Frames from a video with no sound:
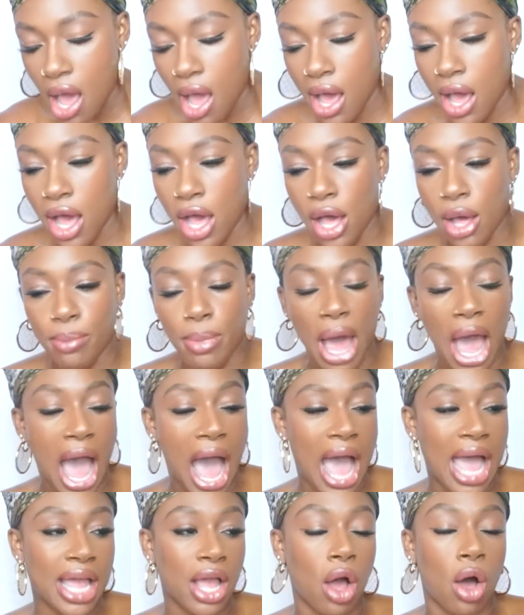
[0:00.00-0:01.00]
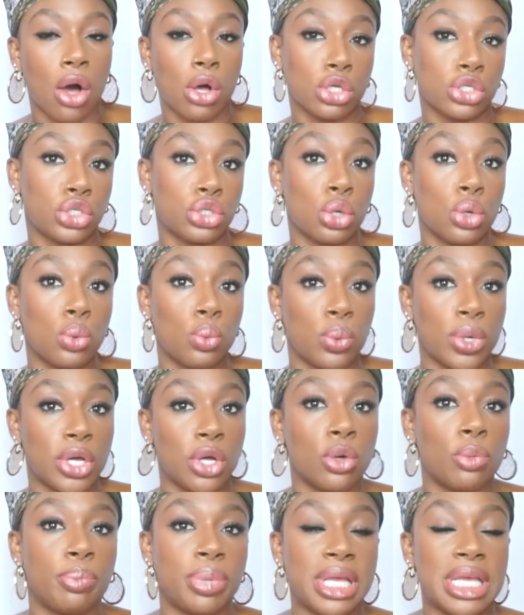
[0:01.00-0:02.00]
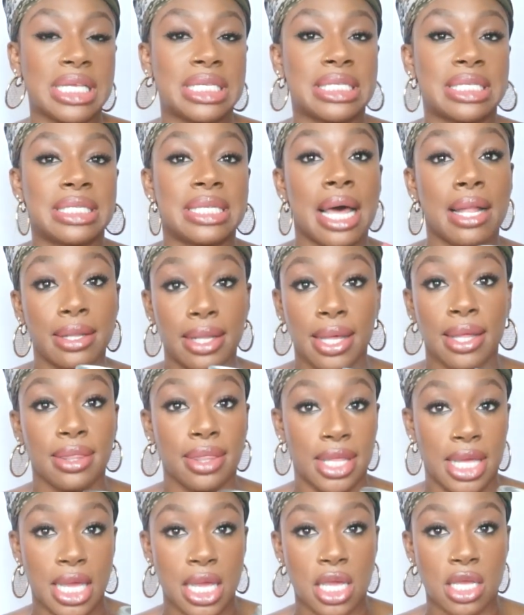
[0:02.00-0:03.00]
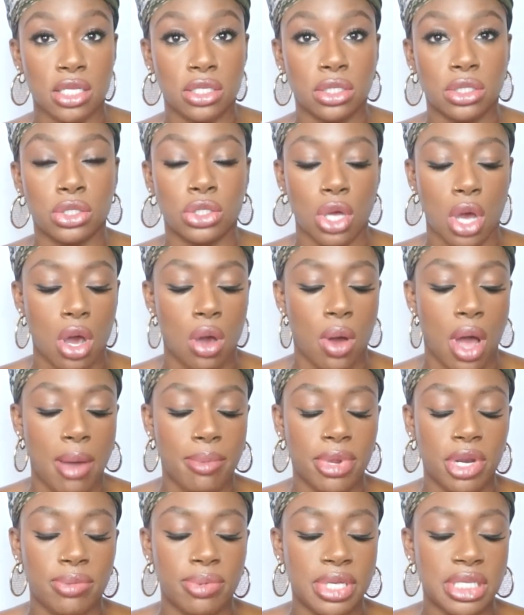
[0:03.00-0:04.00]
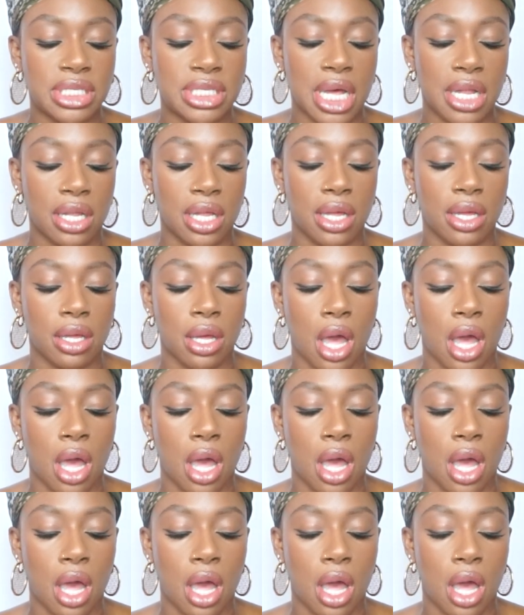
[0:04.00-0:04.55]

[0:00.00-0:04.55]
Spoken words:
I also will be selling these. So I'm going to be selling